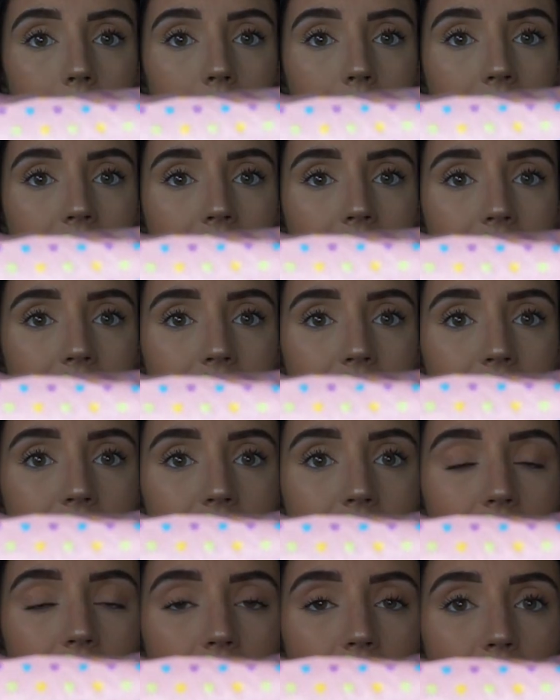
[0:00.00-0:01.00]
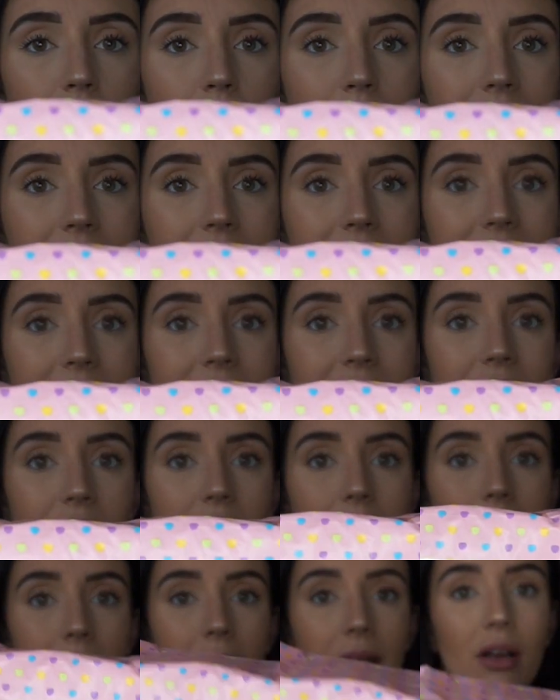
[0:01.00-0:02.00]
because you will need
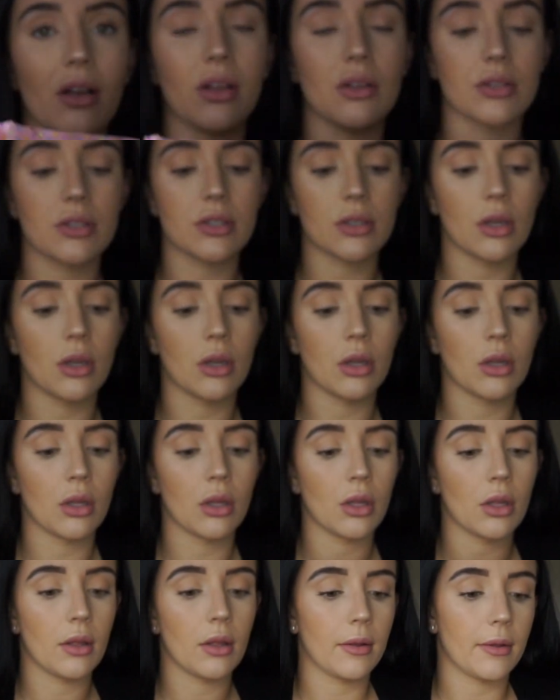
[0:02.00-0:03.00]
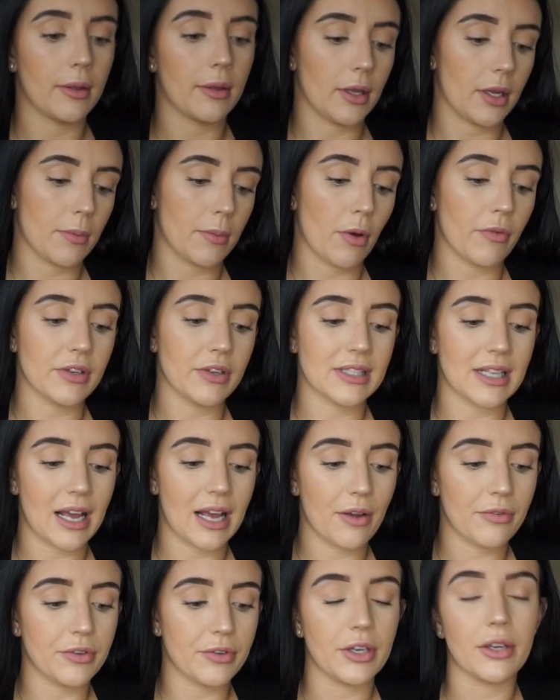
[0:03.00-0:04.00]
them, because obviously
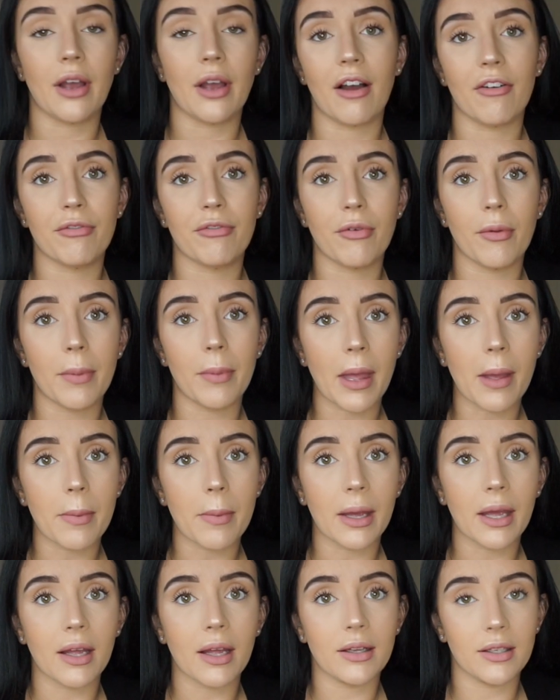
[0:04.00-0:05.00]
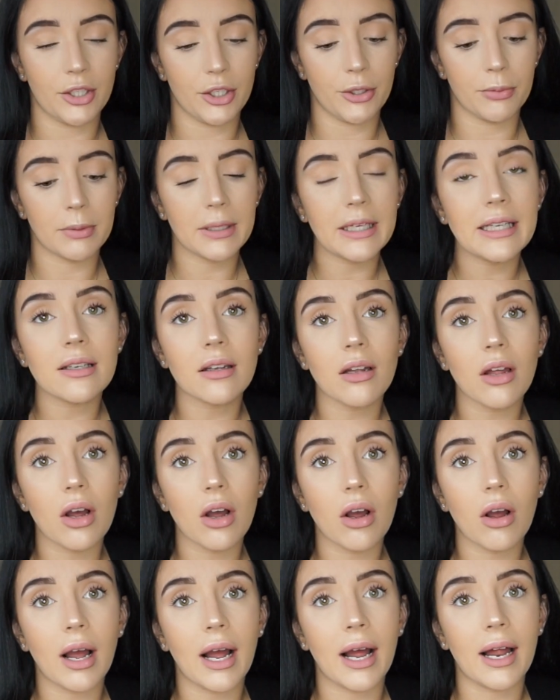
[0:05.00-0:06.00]
after you have a baby you bleed a
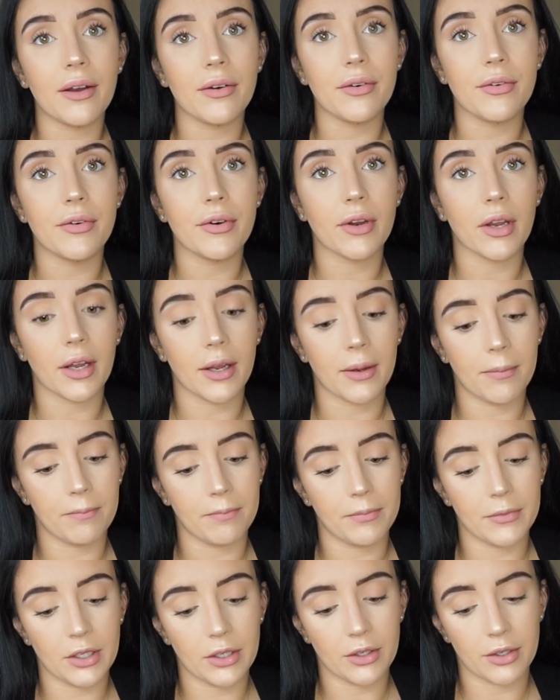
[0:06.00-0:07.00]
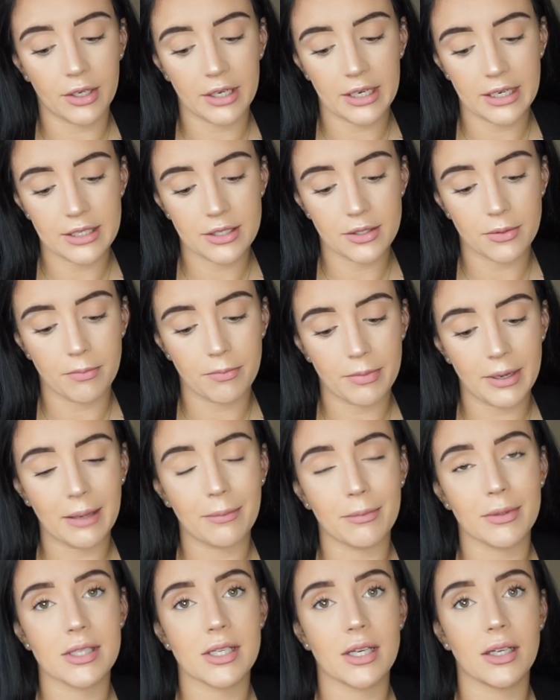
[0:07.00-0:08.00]
lot and you're going to need some big
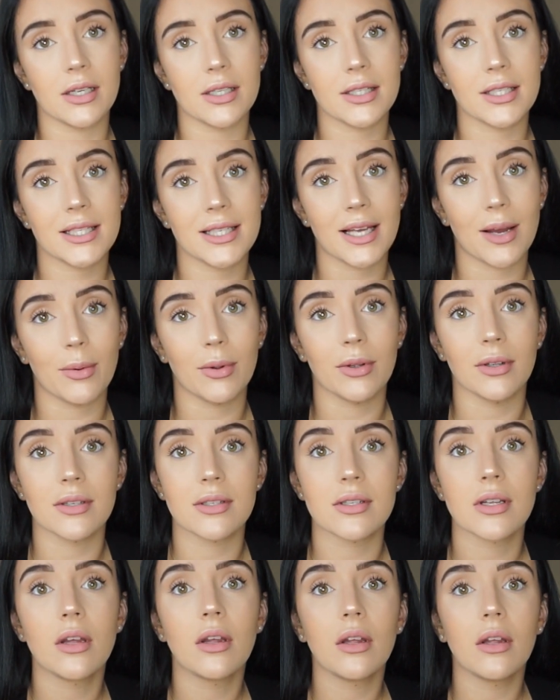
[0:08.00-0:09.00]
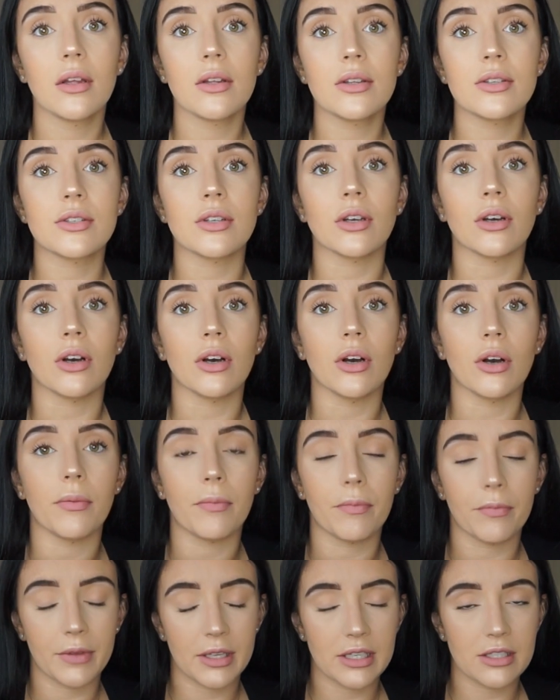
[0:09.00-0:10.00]
maternity towels, so
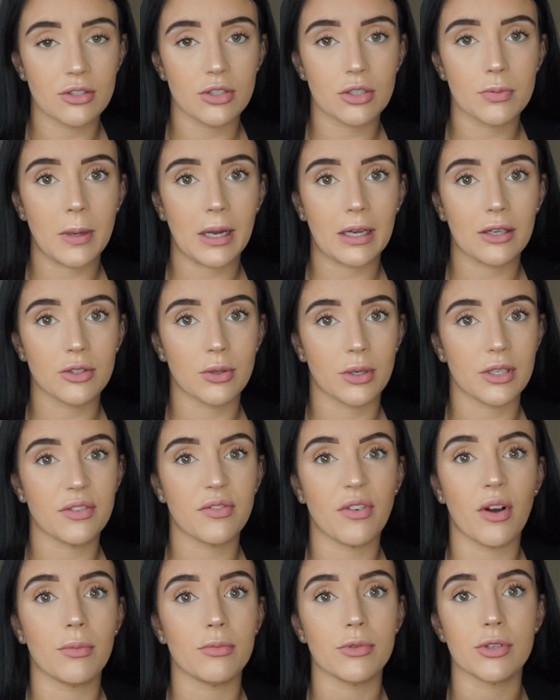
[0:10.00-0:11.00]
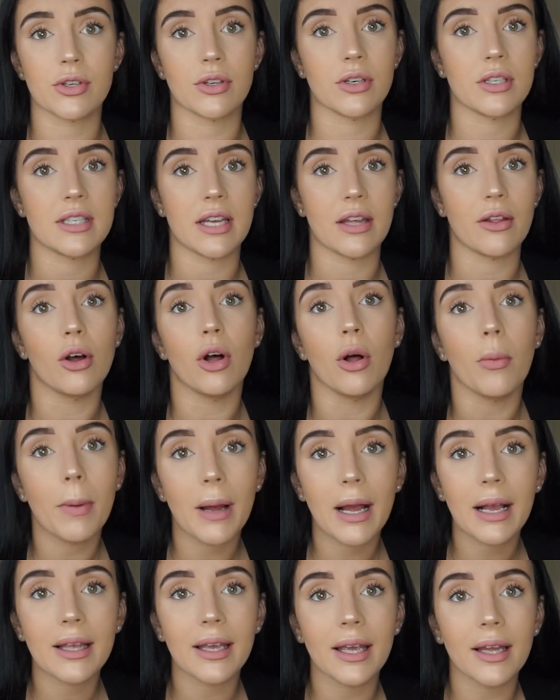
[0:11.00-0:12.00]
these are just pack of 24. I'm just going to take the whole
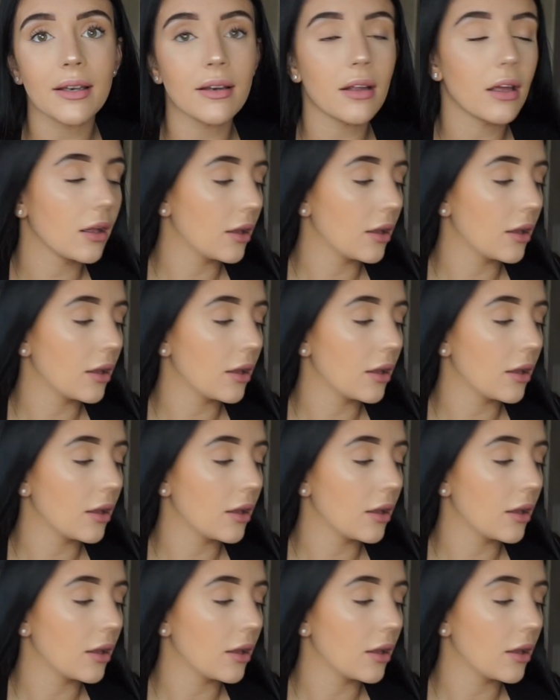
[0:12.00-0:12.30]
pack in.